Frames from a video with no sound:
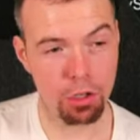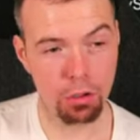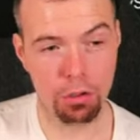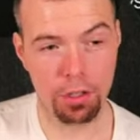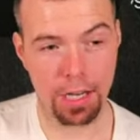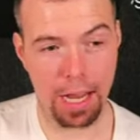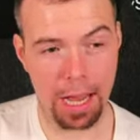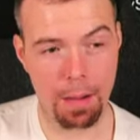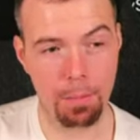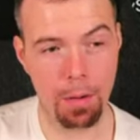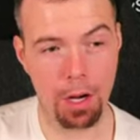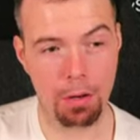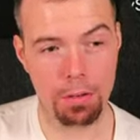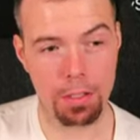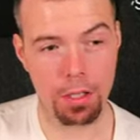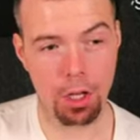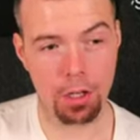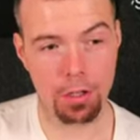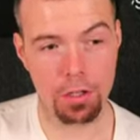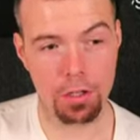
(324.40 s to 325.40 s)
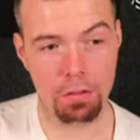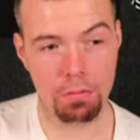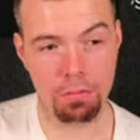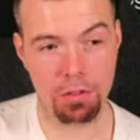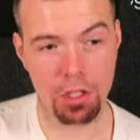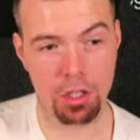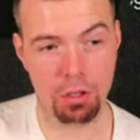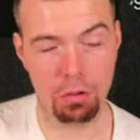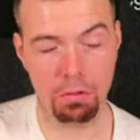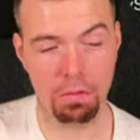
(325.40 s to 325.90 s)
Neymar is like
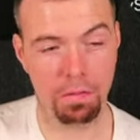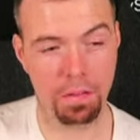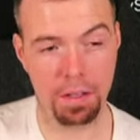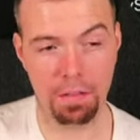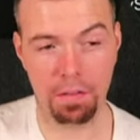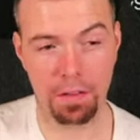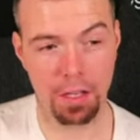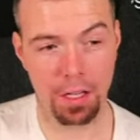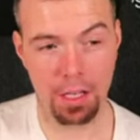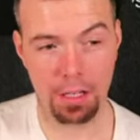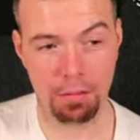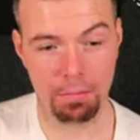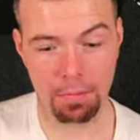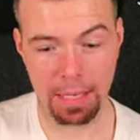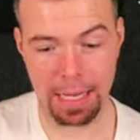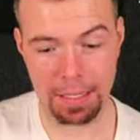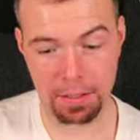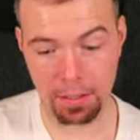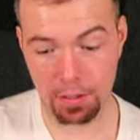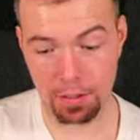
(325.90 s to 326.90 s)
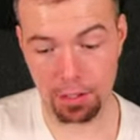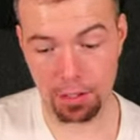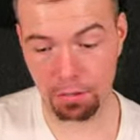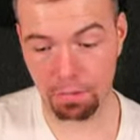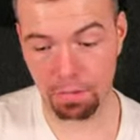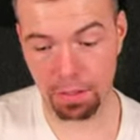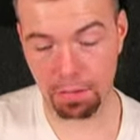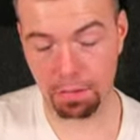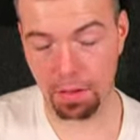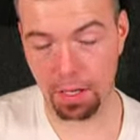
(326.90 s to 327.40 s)
250, less than
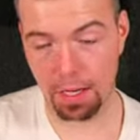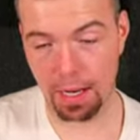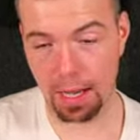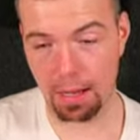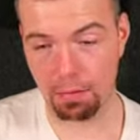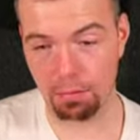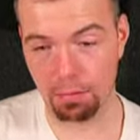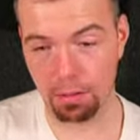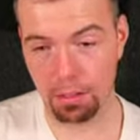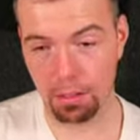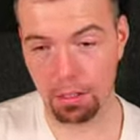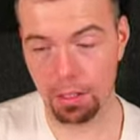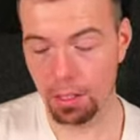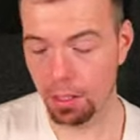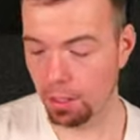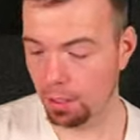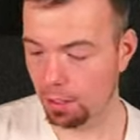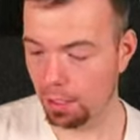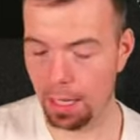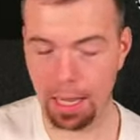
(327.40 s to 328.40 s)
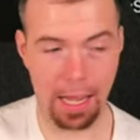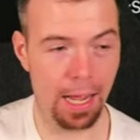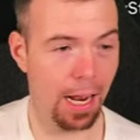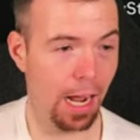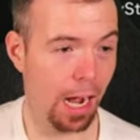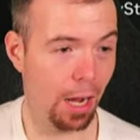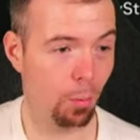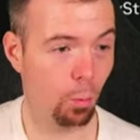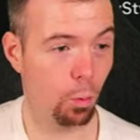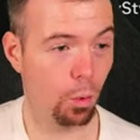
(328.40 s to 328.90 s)
250 now.
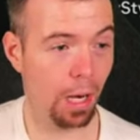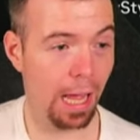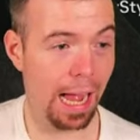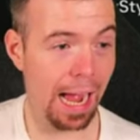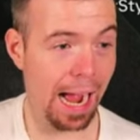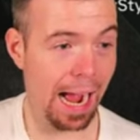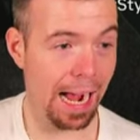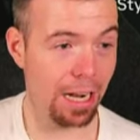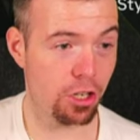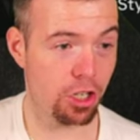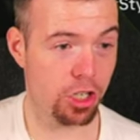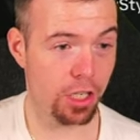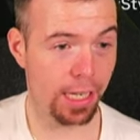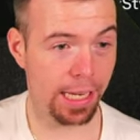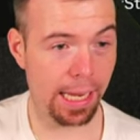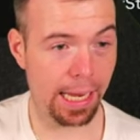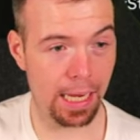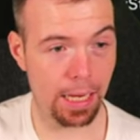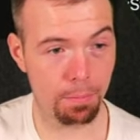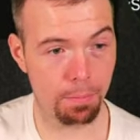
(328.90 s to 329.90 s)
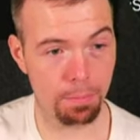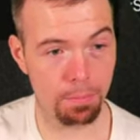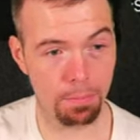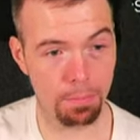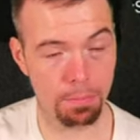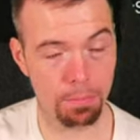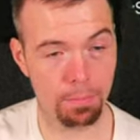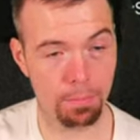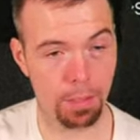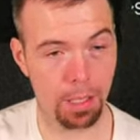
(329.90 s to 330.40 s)
I will actually eat.
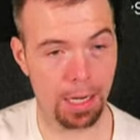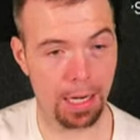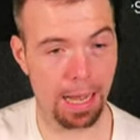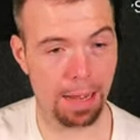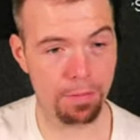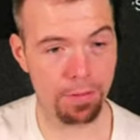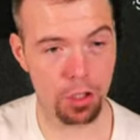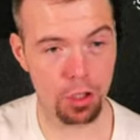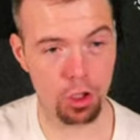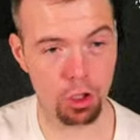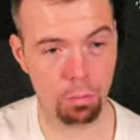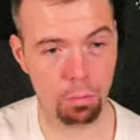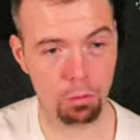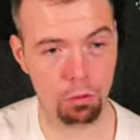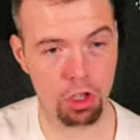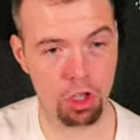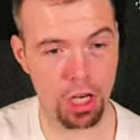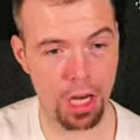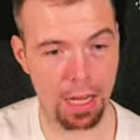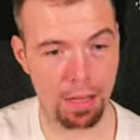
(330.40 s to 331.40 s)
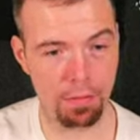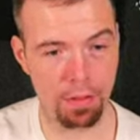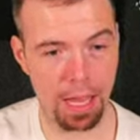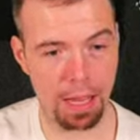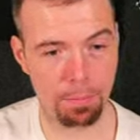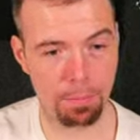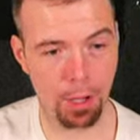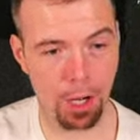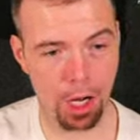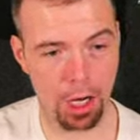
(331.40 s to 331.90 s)
I'll have to double check
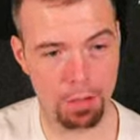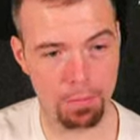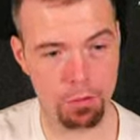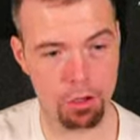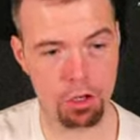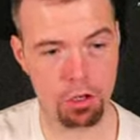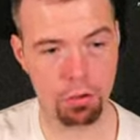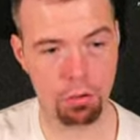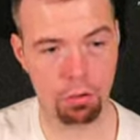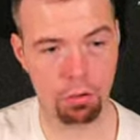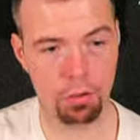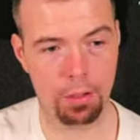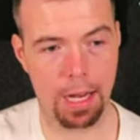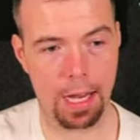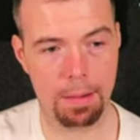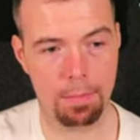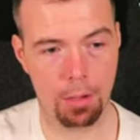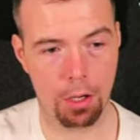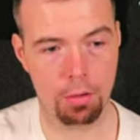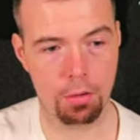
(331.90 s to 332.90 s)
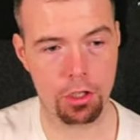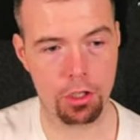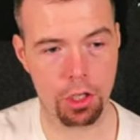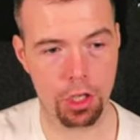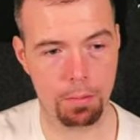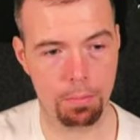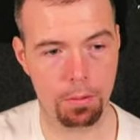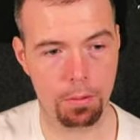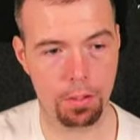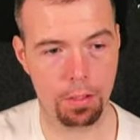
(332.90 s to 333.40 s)
that, but I am sure Neymar is
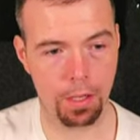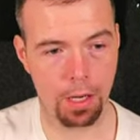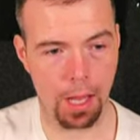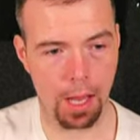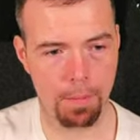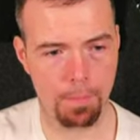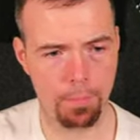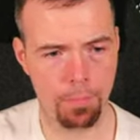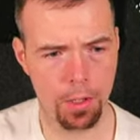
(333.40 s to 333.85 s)
cheaper than that.